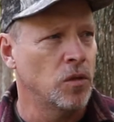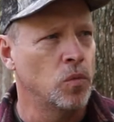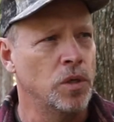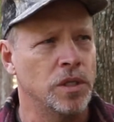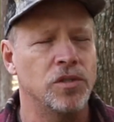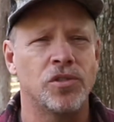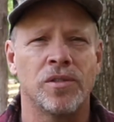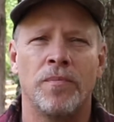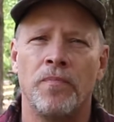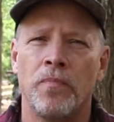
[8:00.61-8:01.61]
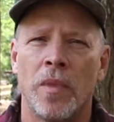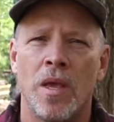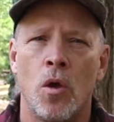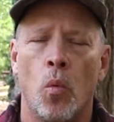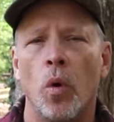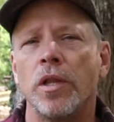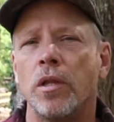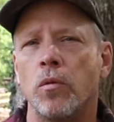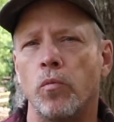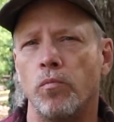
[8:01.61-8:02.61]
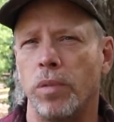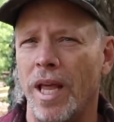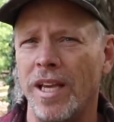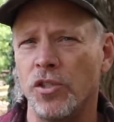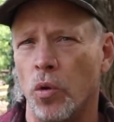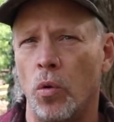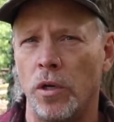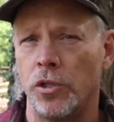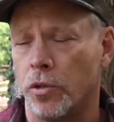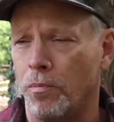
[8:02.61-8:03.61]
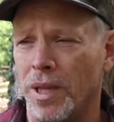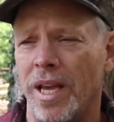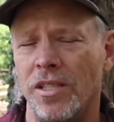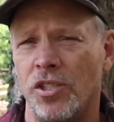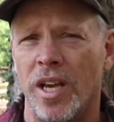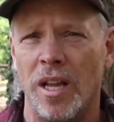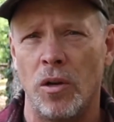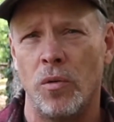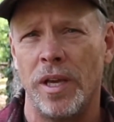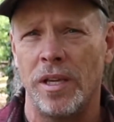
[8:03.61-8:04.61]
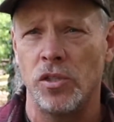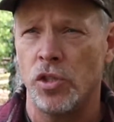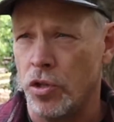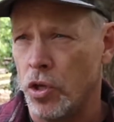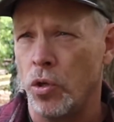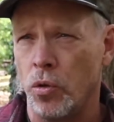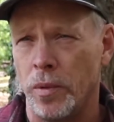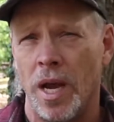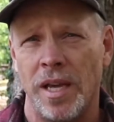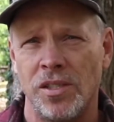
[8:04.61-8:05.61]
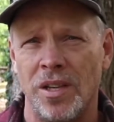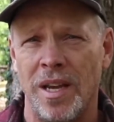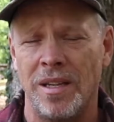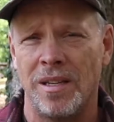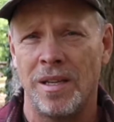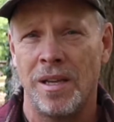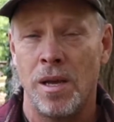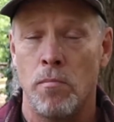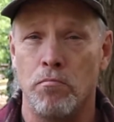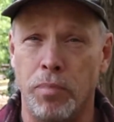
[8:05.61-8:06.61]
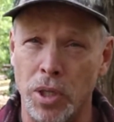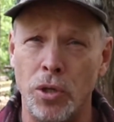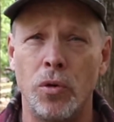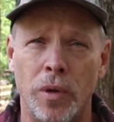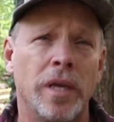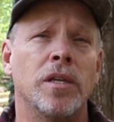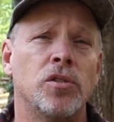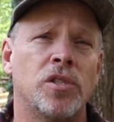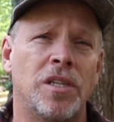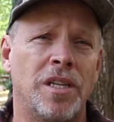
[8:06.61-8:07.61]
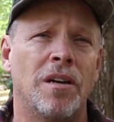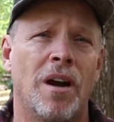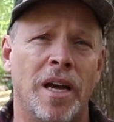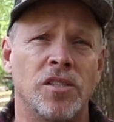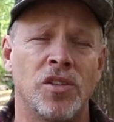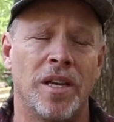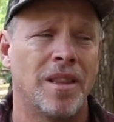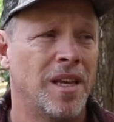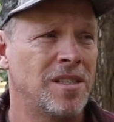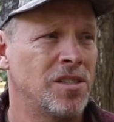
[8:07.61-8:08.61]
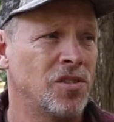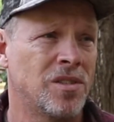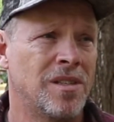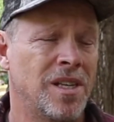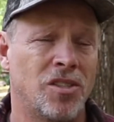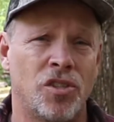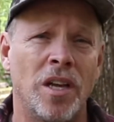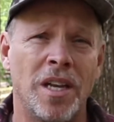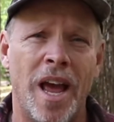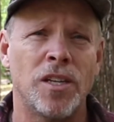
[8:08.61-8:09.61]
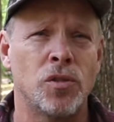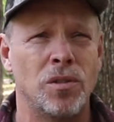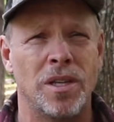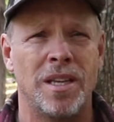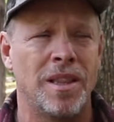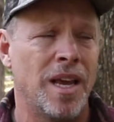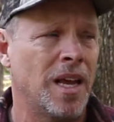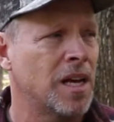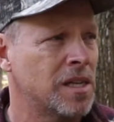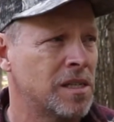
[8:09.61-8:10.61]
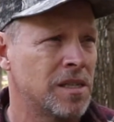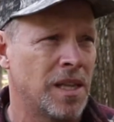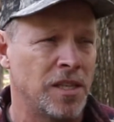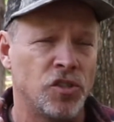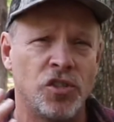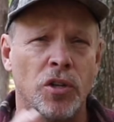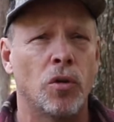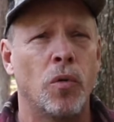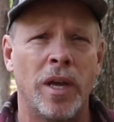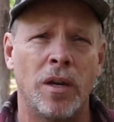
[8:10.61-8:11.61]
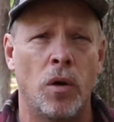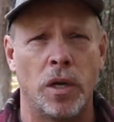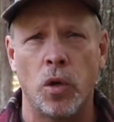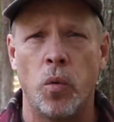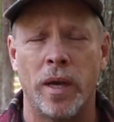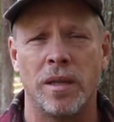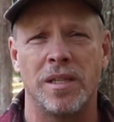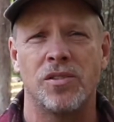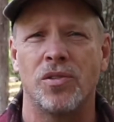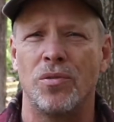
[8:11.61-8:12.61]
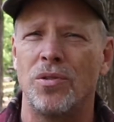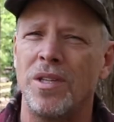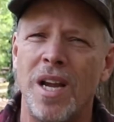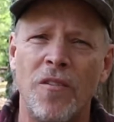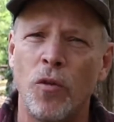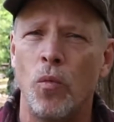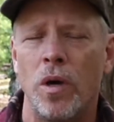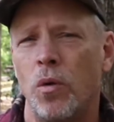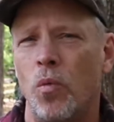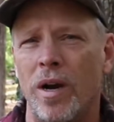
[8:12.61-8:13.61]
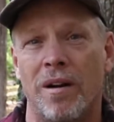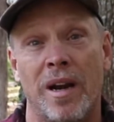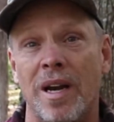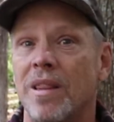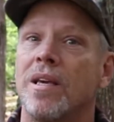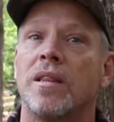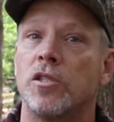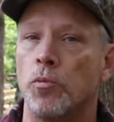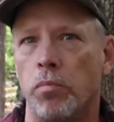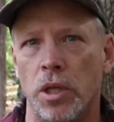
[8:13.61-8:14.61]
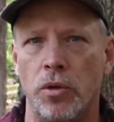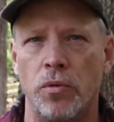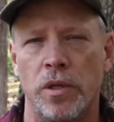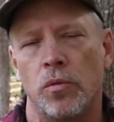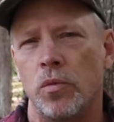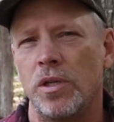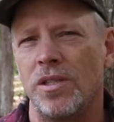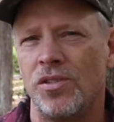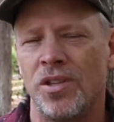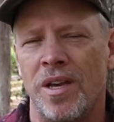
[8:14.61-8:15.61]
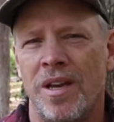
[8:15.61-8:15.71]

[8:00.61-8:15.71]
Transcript: the woods. What blaze orange or blaze yellow is to the human eyesight, blue is to deer eyesight. It's unnatural, and they zero in on it quickly. So you never want to wear anything that's blue in the woods,